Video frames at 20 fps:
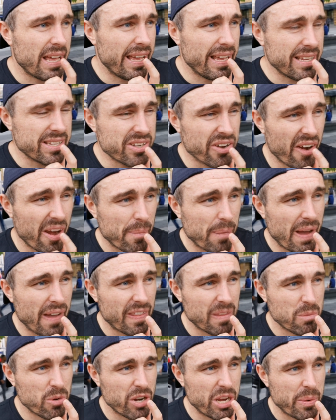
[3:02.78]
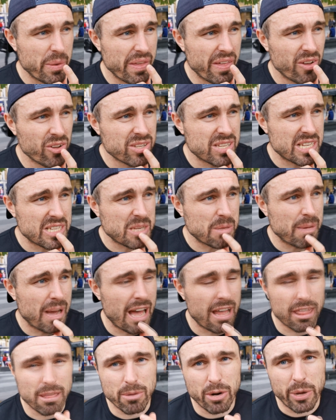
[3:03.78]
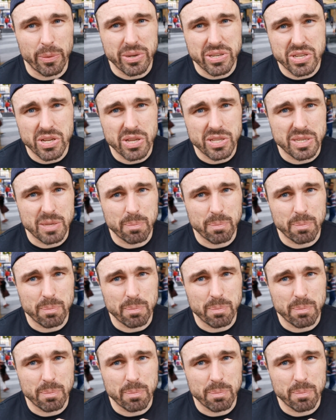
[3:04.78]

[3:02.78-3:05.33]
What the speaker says: It's not about the money with us, it's about the money with certain